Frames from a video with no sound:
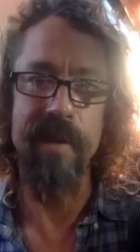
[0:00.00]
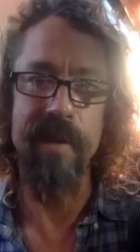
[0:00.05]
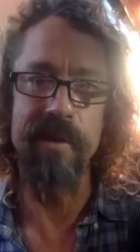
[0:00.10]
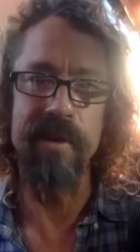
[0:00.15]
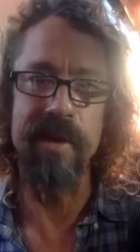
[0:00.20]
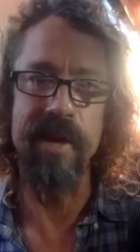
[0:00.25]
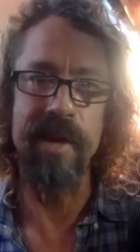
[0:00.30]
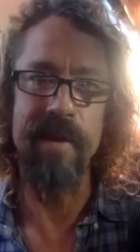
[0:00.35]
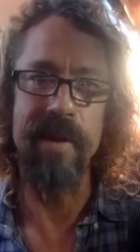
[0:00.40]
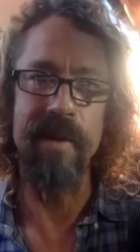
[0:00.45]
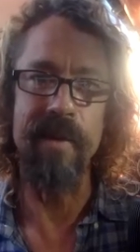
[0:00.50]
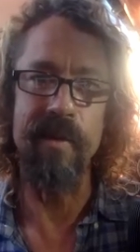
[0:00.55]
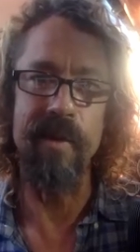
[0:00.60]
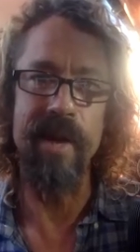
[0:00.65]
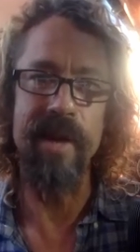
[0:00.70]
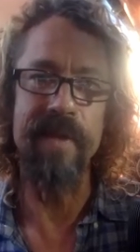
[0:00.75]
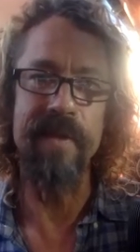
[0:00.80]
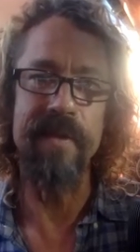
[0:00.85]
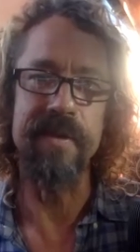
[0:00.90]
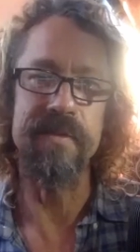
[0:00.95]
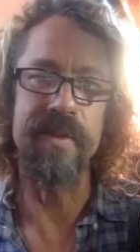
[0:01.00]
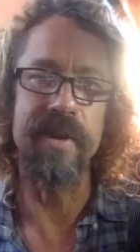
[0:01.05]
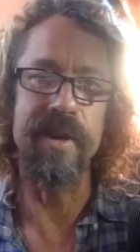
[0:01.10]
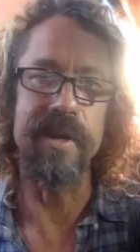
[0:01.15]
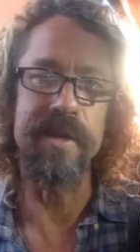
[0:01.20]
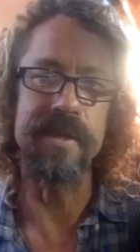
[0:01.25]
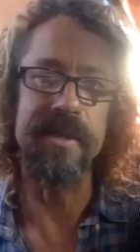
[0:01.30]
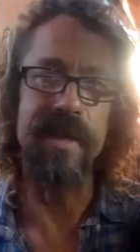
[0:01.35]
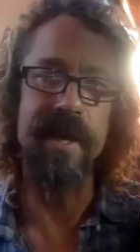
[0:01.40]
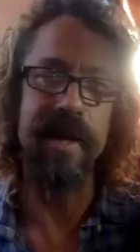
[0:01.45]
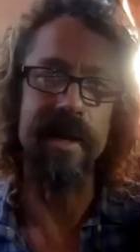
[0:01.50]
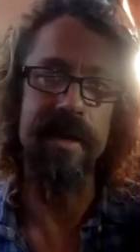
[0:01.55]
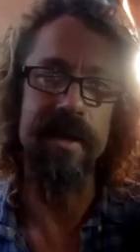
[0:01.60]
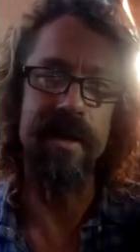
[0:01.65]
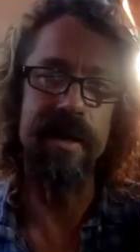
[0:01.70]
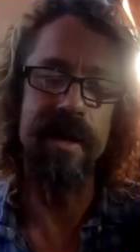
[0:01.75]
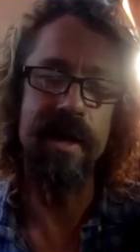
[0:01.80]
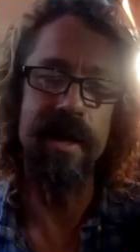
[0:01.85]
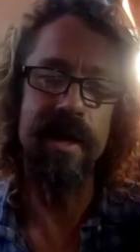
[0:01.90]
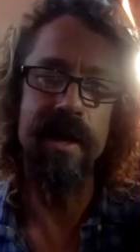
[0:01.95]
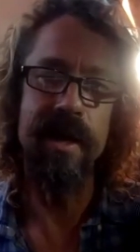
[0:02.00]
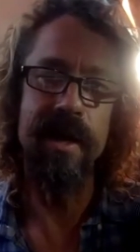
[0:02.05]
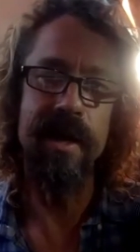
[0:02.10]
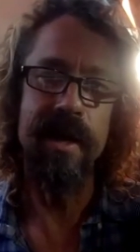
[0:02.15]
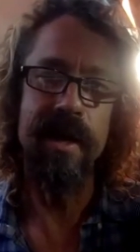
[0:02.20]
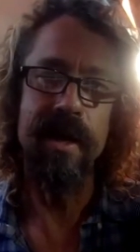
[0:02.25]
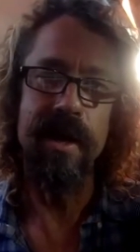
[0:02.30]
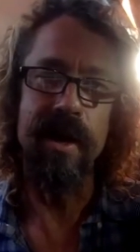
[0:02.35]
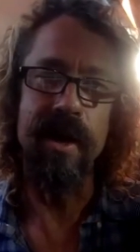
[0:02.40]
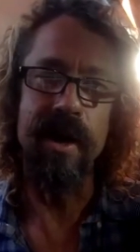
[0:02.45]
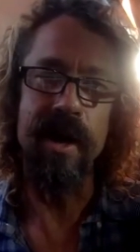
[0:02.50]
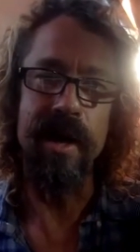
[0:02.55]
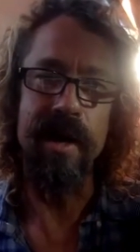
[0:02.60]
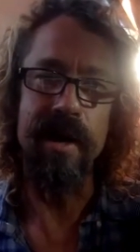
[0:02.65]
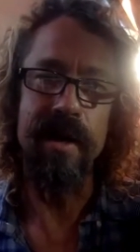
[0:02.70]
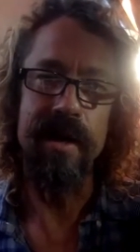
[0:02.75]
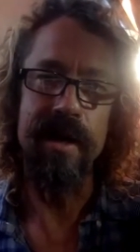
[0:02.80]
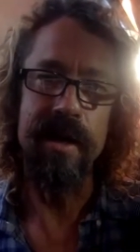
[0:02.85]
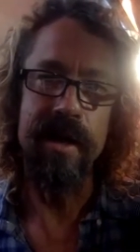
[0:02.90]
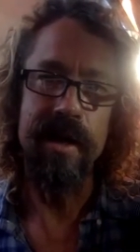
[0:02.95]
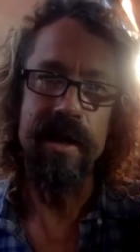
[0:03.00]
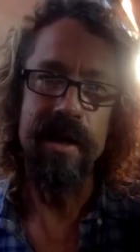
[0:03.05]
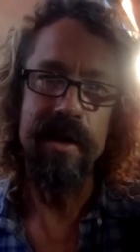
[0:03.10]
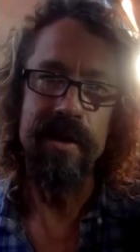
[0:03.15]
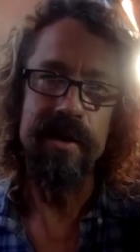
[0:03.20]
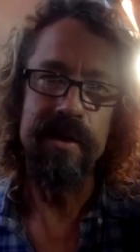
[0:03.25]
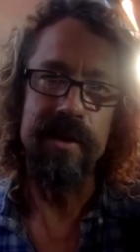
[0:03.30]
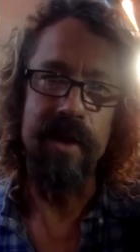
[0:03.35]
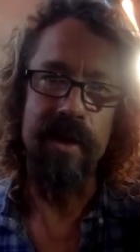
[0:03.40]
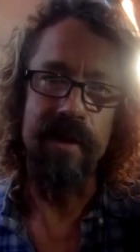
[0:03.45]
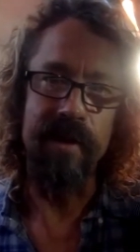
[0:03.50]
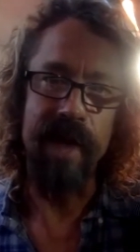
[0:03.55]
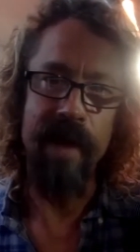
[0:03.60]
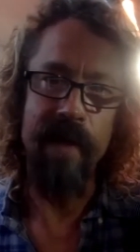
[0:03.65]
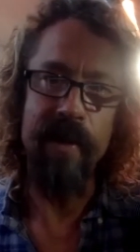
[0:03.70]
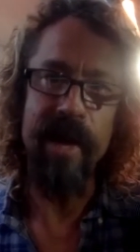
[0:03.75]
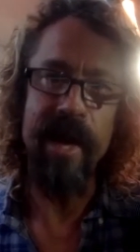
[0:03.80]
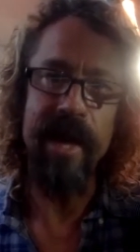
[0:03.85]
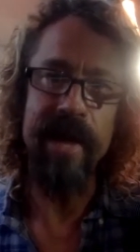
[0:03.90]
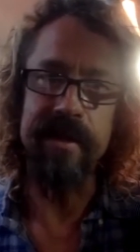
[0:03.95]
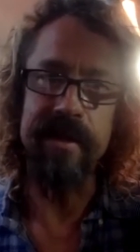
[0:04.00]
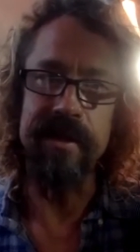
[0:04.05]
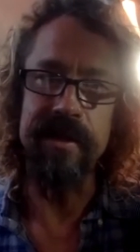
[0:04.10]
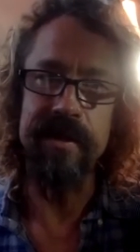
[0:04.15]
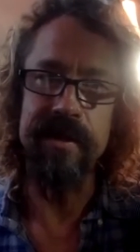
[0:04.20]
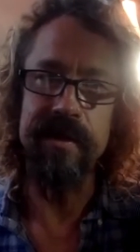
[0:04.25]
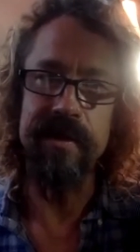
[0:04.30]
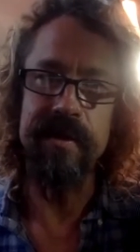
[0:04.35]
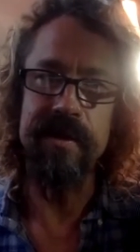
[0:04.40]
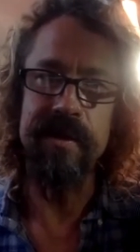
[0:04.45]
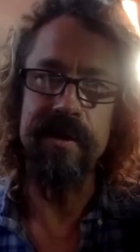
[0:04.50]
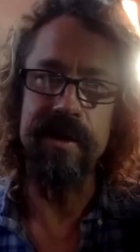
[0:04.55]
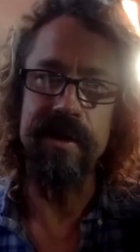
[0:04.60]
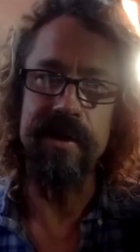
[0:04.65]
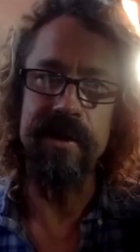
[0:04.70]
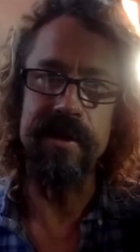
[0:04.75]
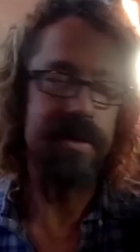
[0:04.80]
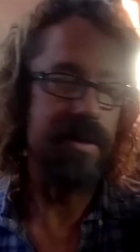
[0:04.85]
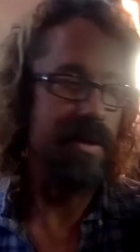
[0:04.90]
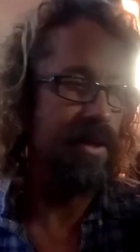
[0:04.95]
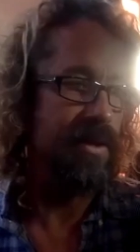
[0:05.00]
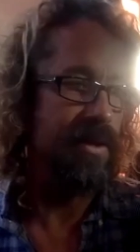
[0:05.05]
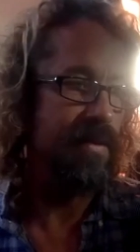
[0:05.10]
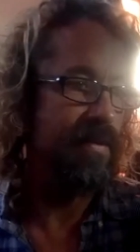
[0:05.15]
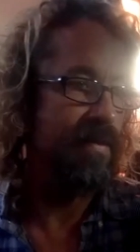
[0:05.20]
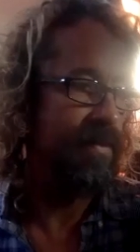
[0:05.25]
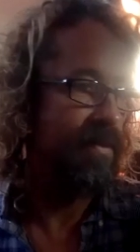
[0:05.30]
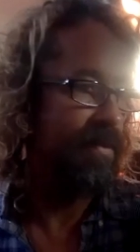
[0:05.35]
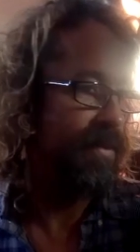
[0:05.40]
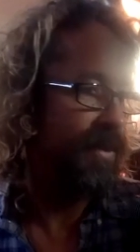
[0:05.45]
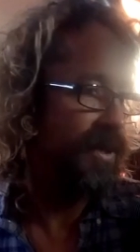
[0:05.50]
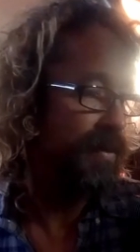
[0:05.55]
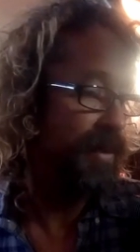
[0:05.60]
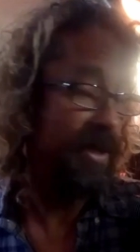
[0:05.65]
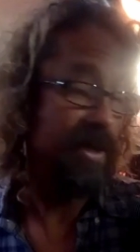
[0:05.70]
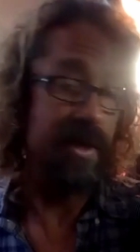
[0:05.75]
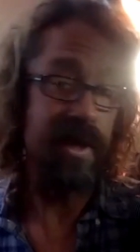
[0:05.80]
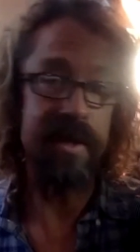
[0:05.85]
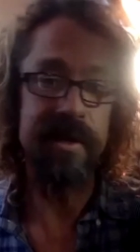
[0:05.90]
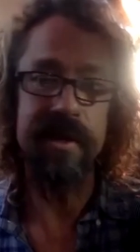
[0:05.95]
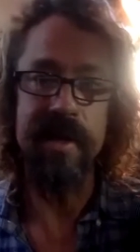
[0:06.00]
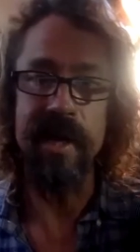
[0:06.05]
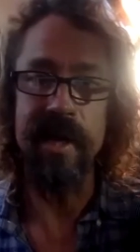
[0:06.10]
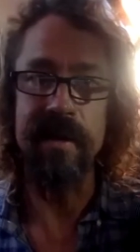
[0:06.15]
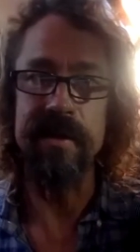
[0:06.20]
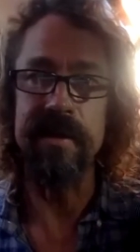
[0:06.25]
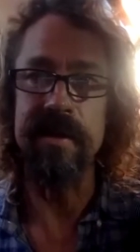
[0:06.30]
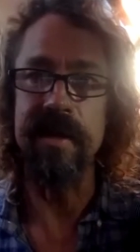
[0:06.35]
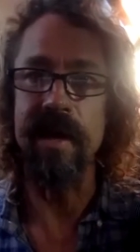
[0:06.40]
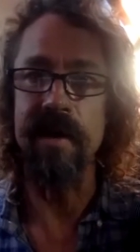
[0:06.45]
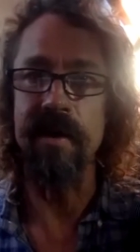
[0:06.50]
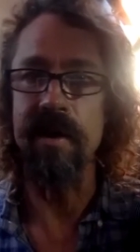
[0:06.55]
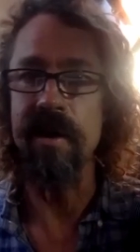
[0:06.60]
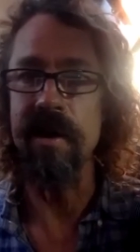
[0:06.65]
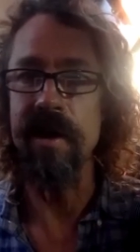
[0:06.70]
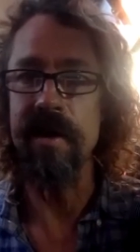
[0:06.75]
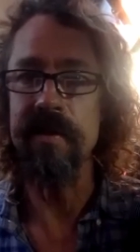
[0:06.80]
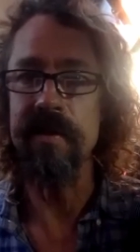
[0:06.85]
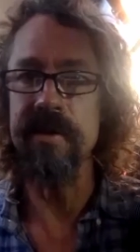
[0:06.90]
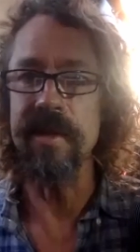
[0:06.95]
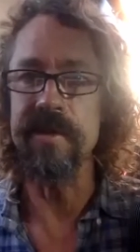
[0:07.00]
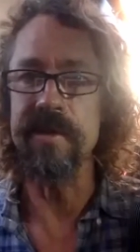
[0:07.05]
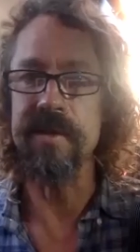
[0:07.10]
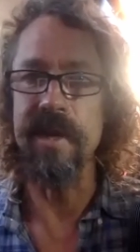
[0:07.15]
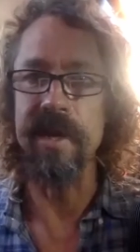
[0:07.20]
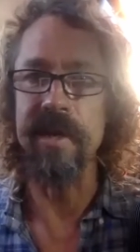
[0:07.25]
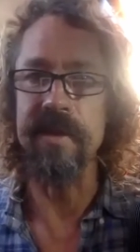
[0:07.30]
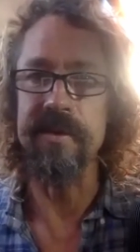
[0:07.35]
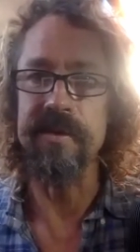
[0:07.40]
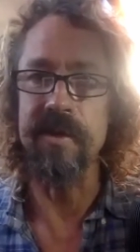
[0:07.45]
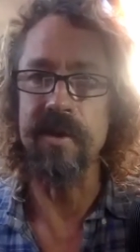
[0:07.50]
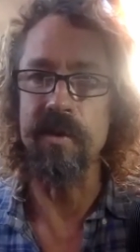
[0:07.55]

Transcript: We're talking about right this very second. All right. So I've got past this this this it's been 10 seconds now. All right, 10 seconds.